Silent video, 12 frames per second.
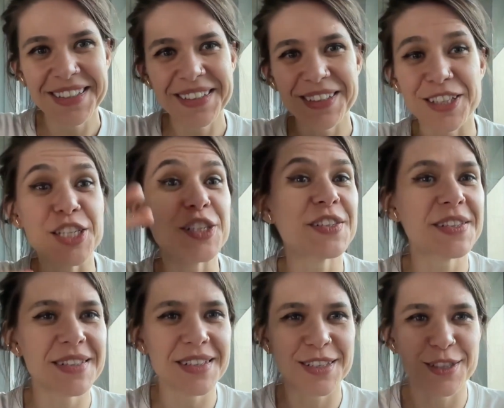
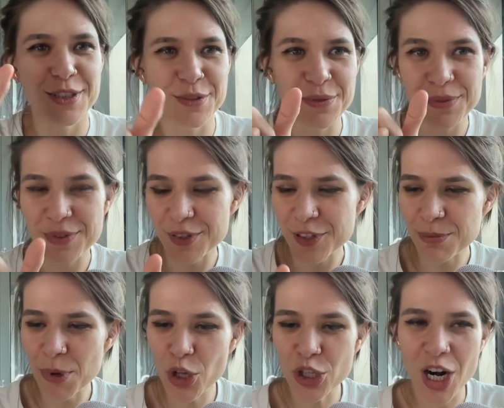list of
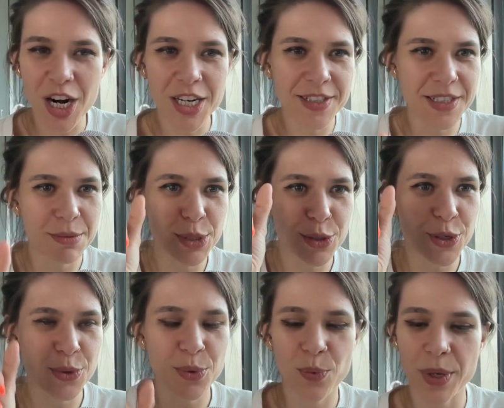small cards in
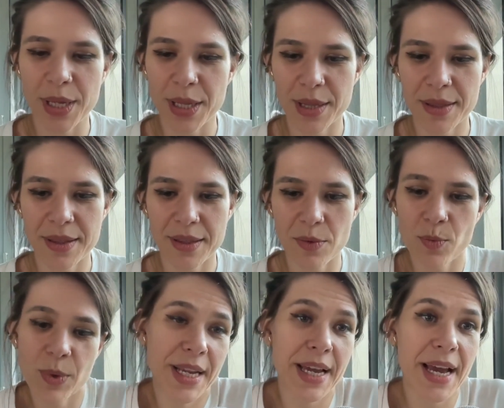Miro with
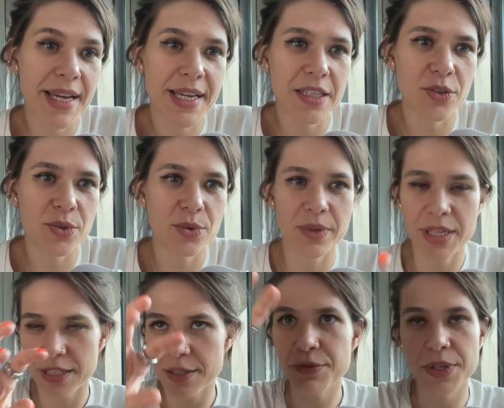what AI can do
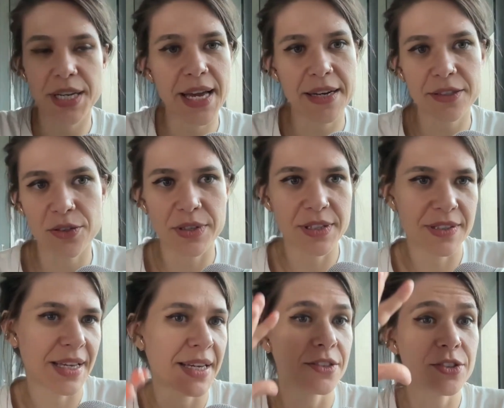in different categories,
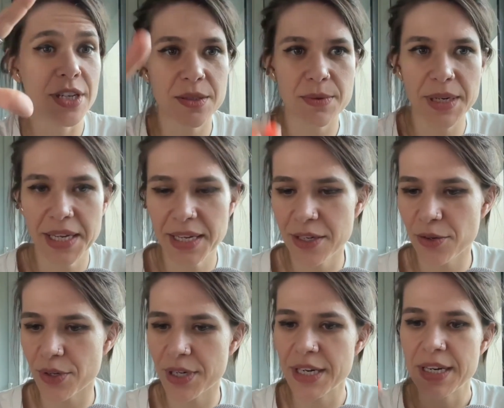like generate
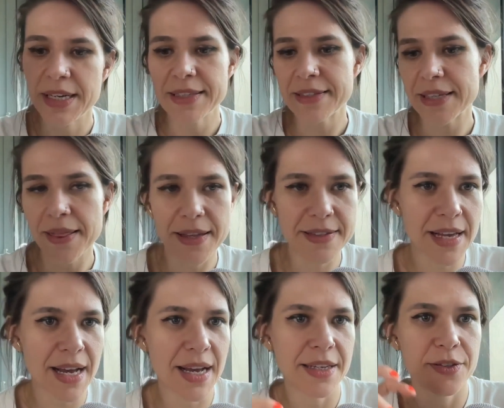or
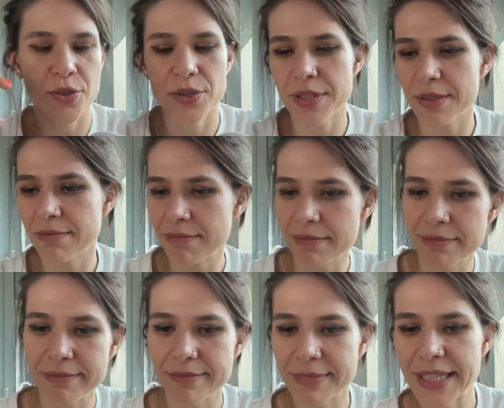synthesize or
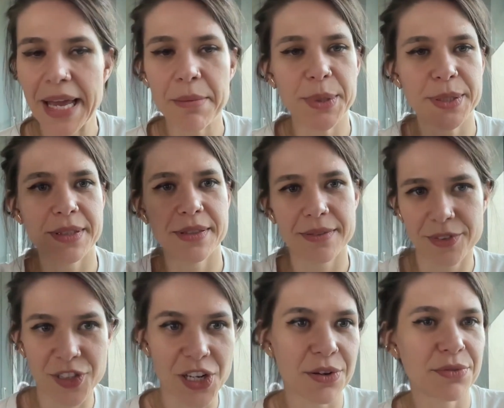label
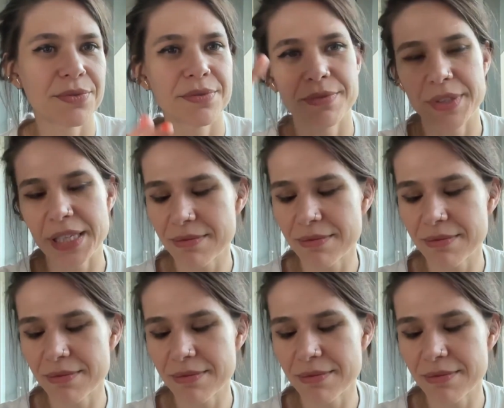stuff.